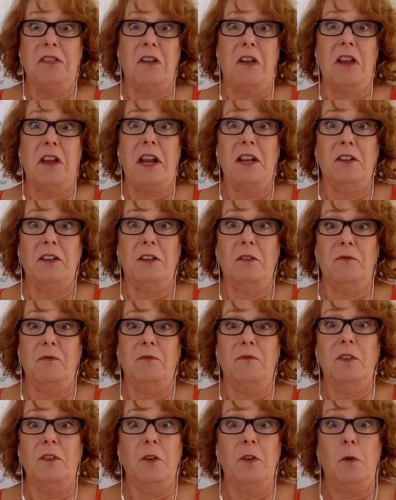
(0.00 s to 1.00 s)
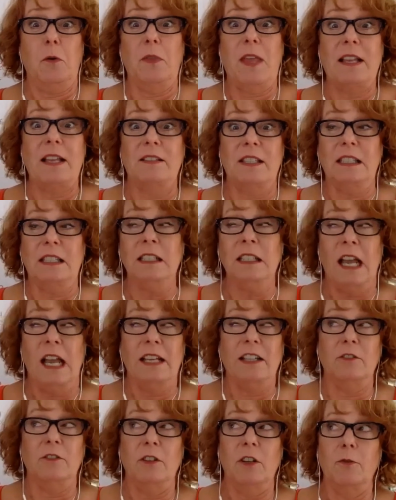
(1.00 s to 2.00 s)
thought I could have, that's it, I
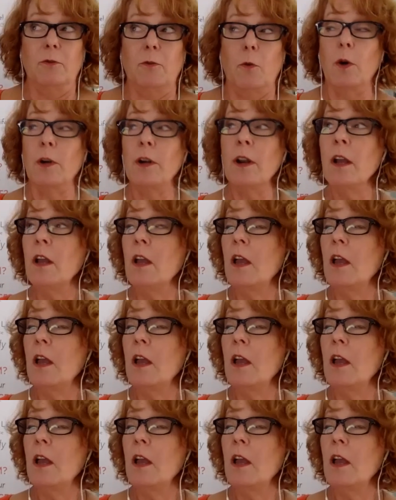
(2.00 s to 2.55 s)
could afford.